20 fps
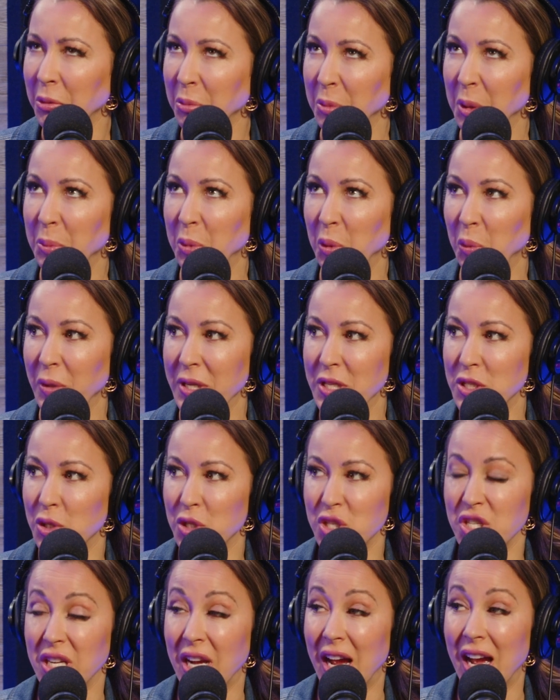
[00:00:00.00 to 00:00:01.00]
And I remember
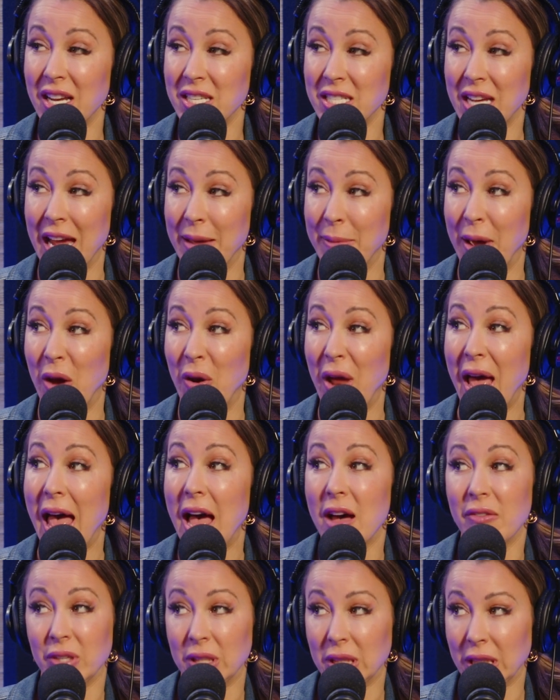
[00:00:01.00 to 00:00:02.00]
researching timeout
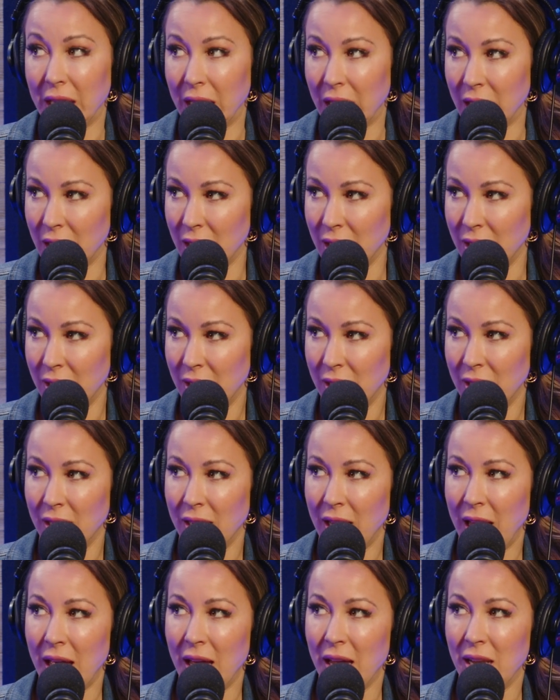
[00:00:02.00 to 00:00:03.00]
heavily.
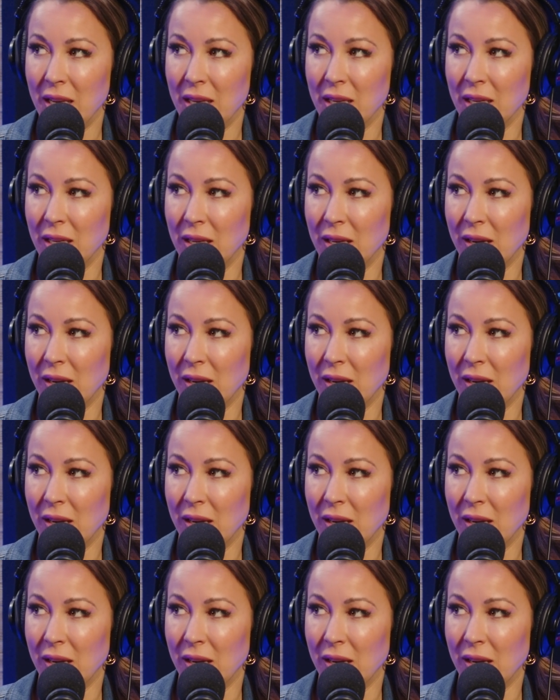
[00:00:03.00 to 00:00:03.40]
And